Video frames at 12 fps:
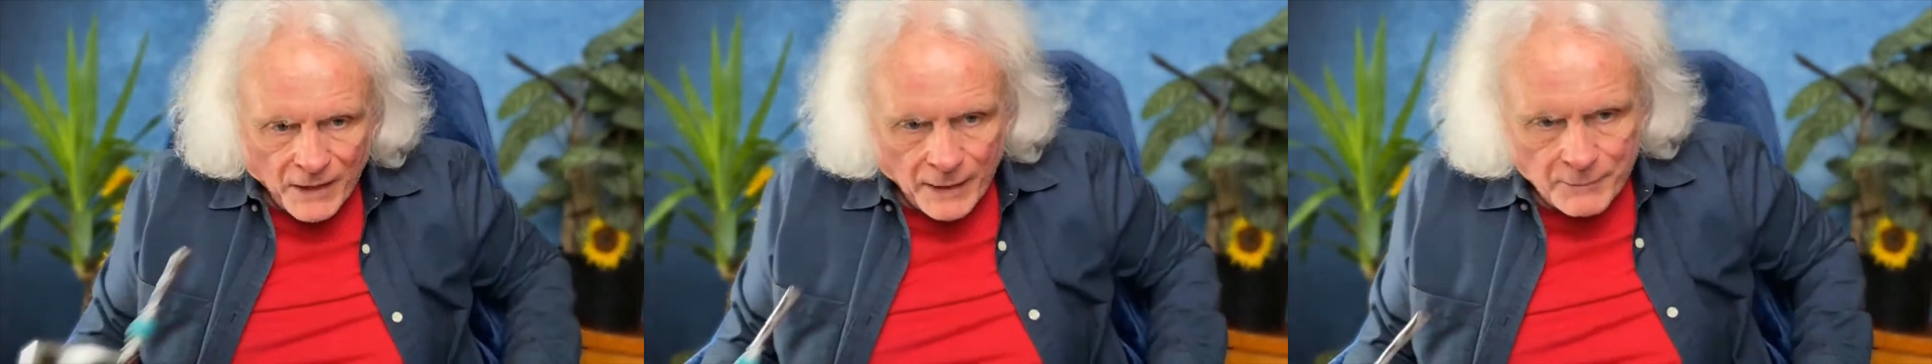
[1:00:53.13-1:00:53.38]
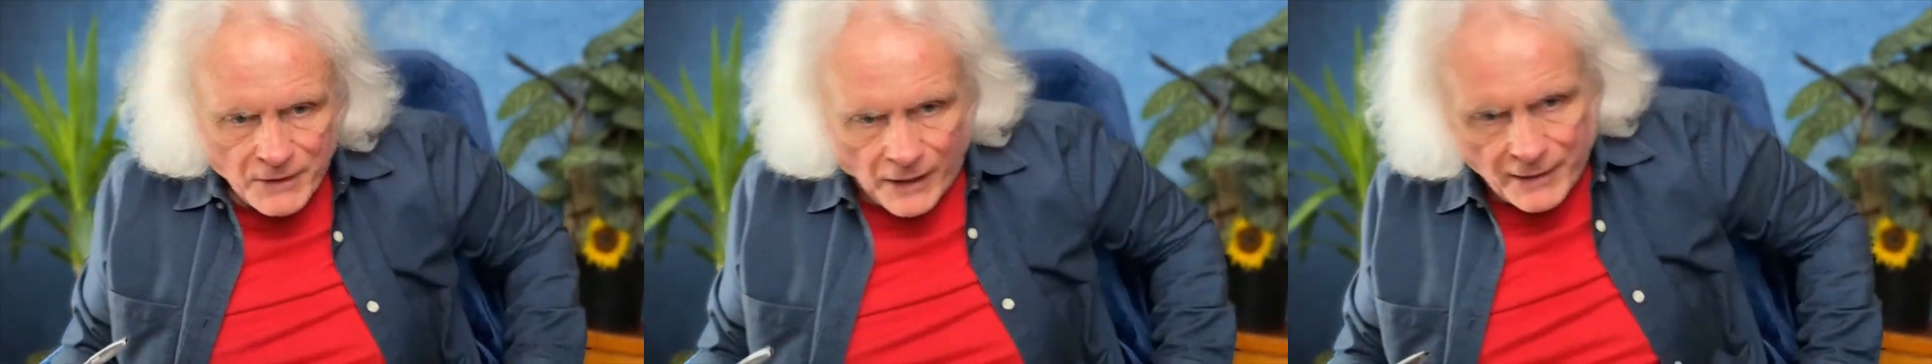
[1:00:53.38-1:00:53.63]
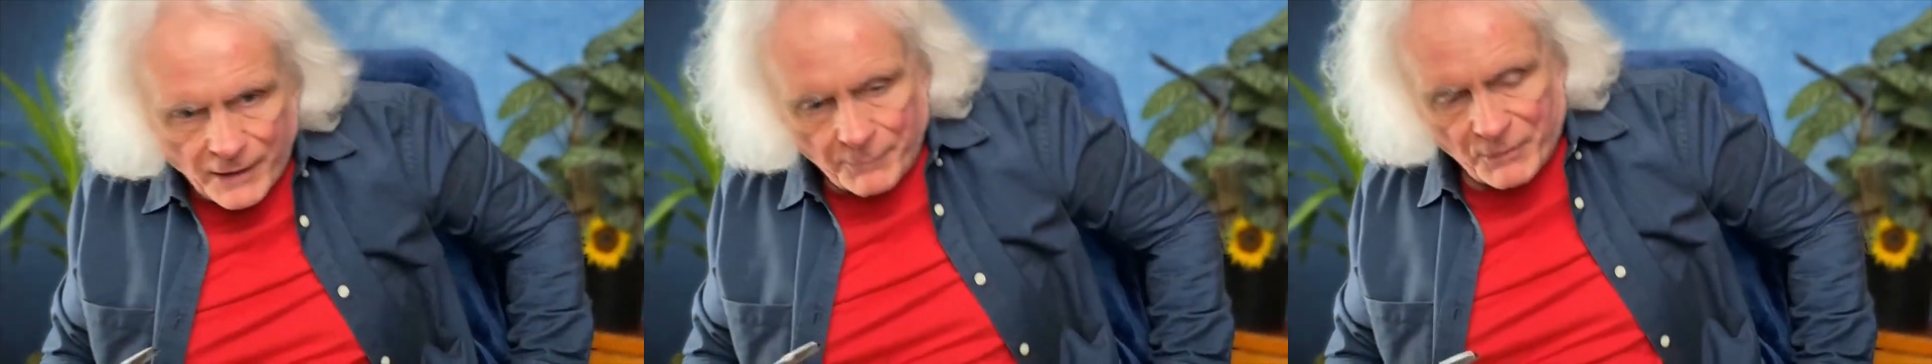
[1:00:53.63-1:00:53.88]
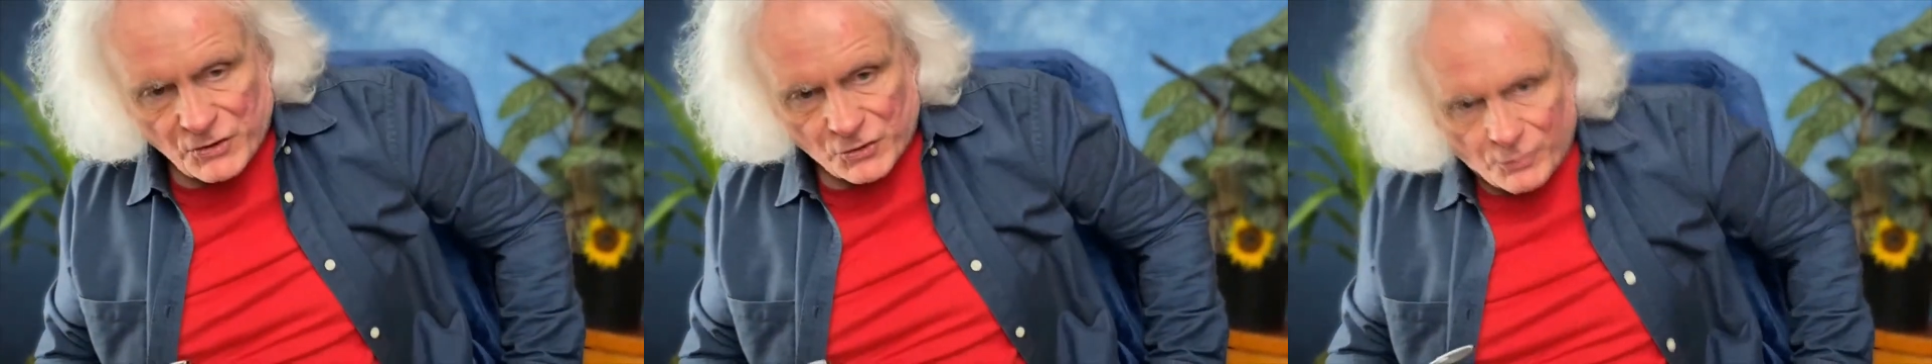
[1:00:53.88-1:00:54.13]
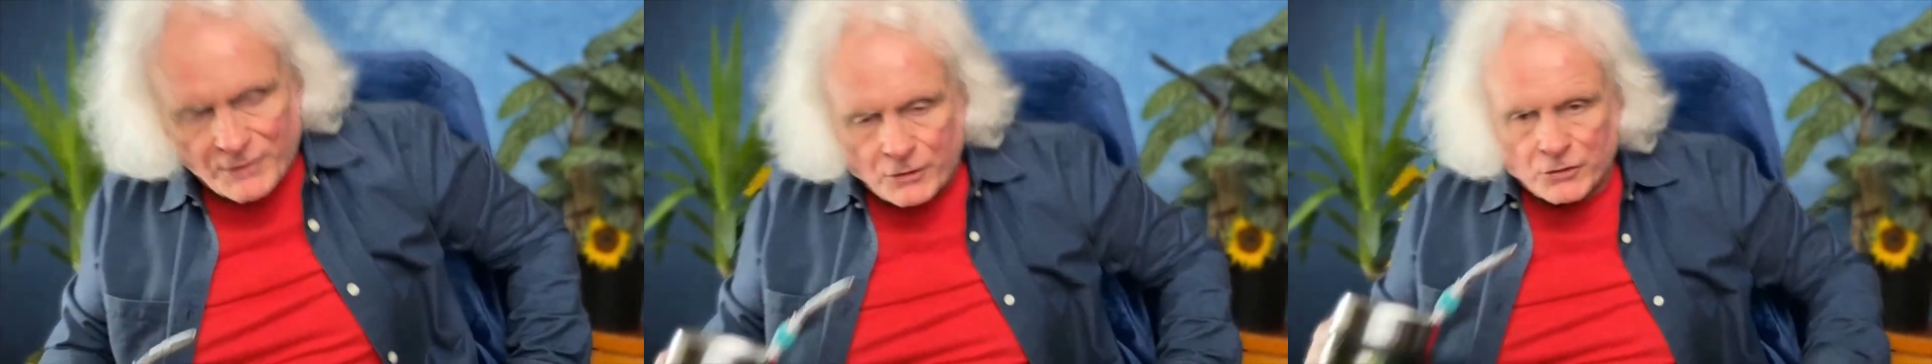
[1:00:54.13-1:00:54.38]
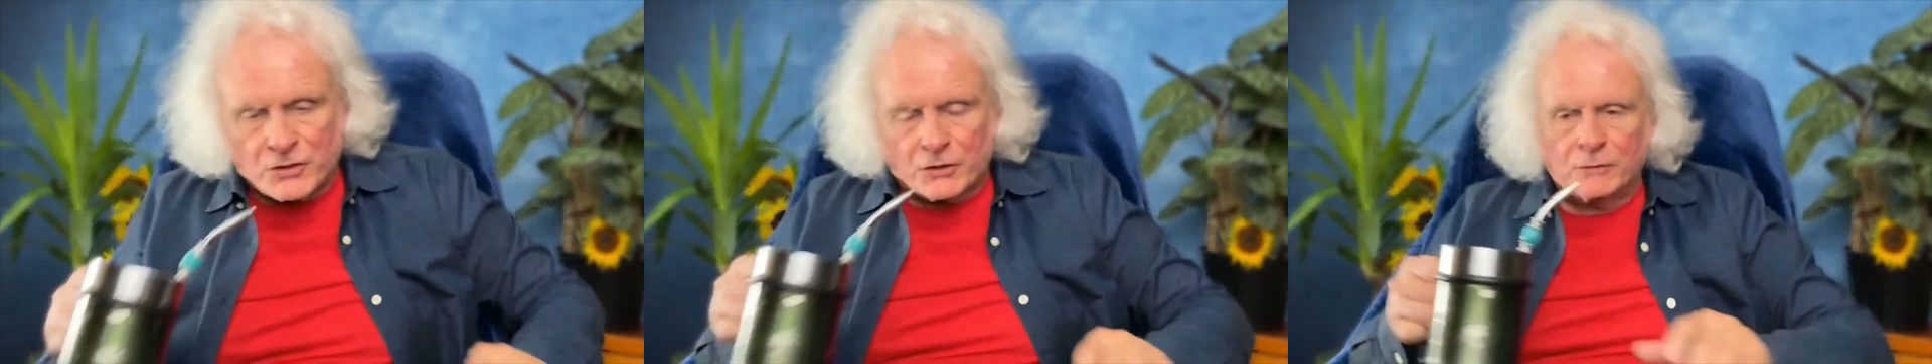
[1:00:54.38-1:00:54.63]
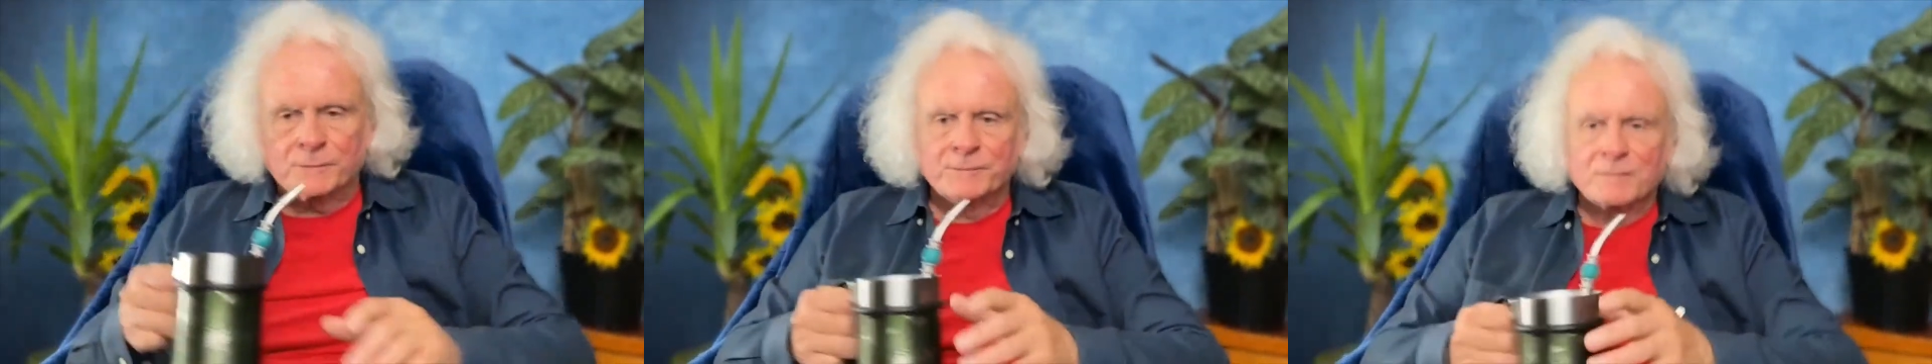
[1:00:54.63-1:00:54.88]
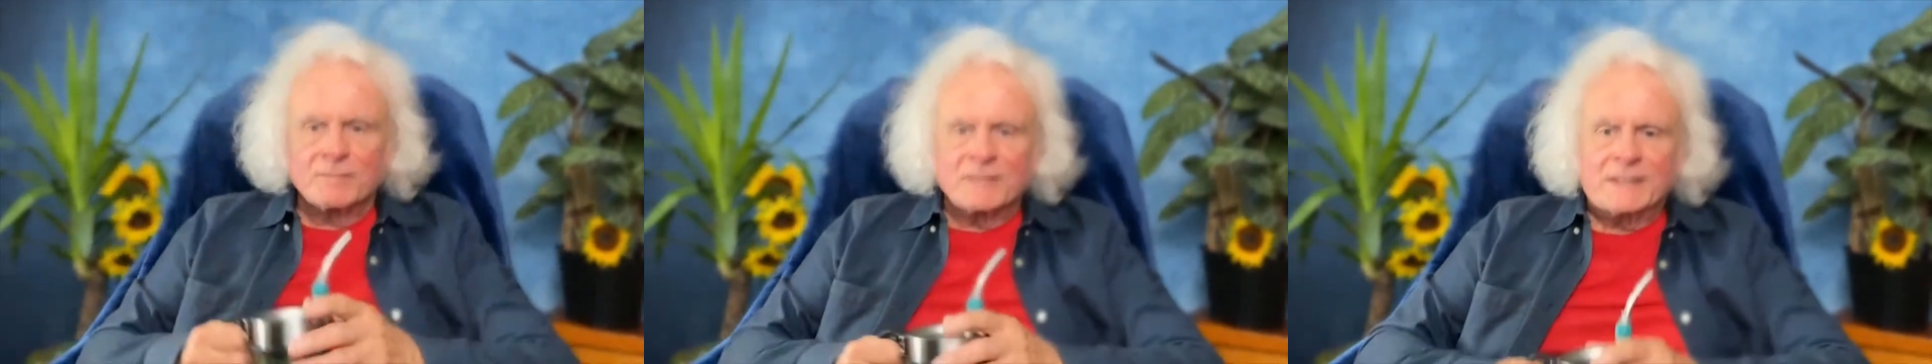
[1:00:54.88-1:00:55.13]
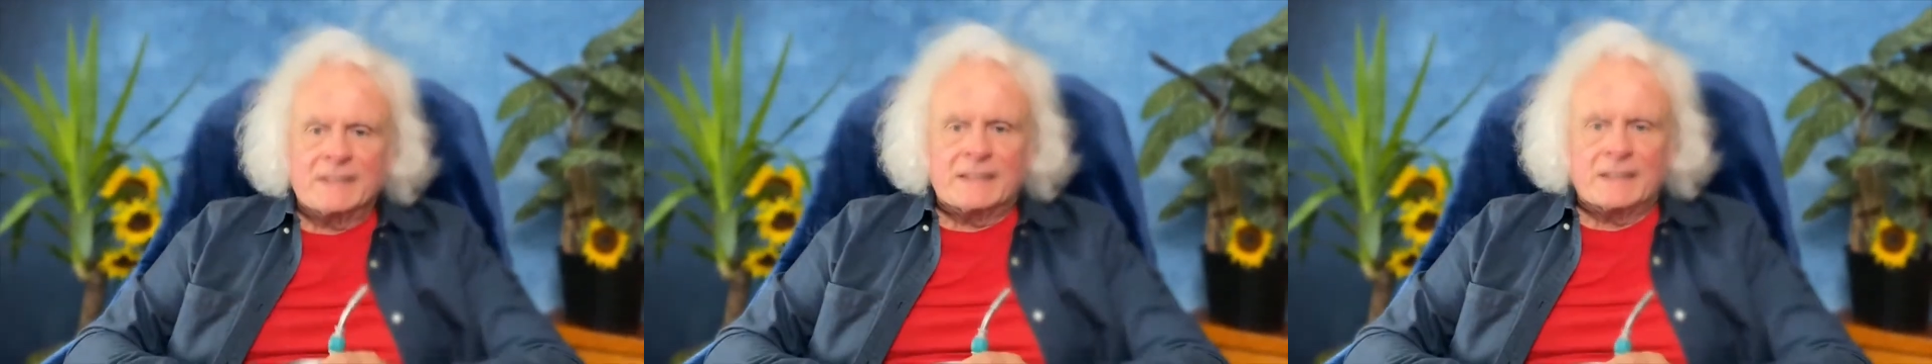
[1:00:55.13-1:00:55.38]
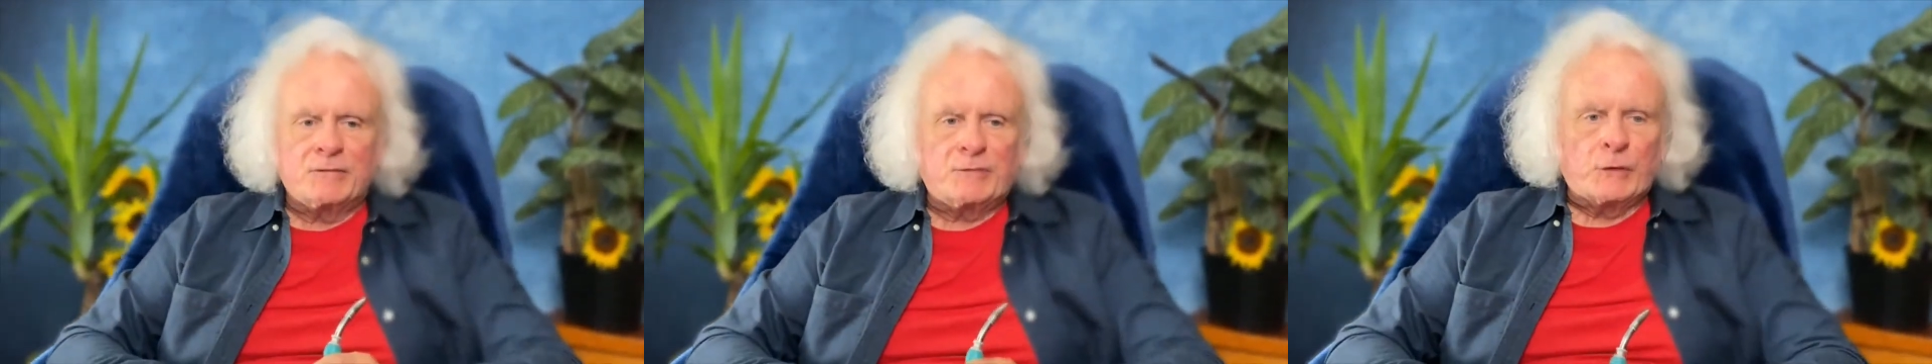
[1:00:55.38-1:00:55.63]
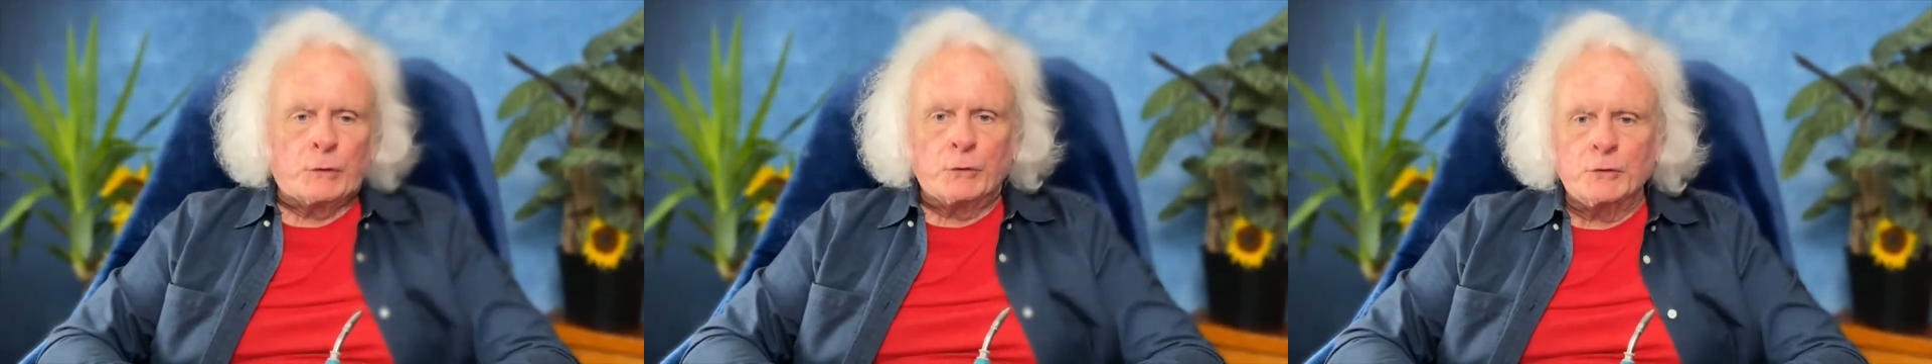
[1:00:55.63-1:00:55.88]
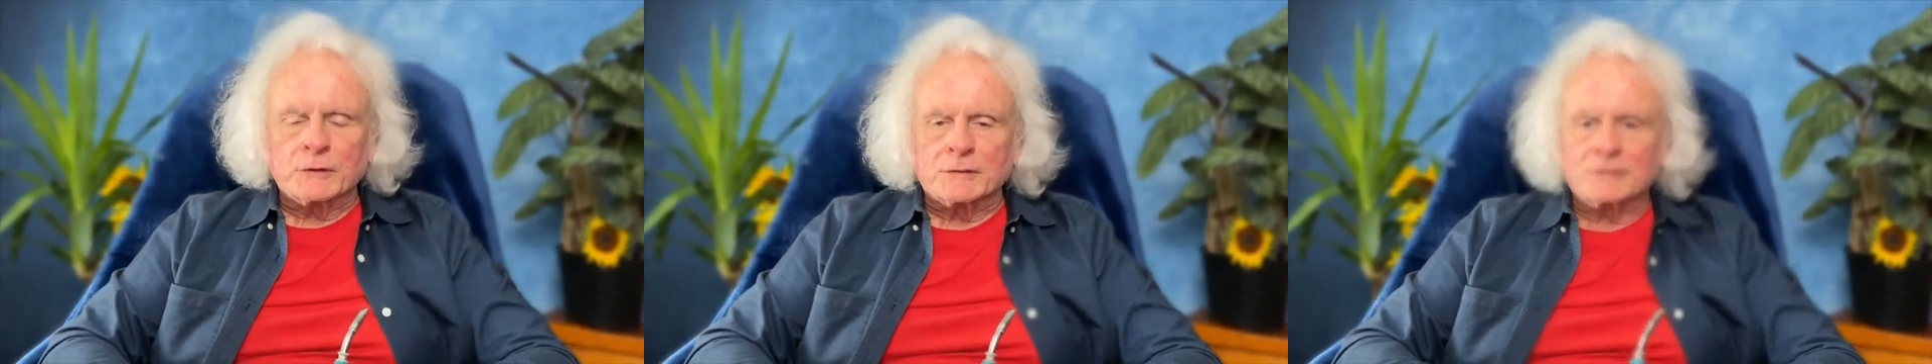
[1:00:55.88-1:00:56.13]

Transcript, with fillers: I'm, I, am i am assuming you're still eating food and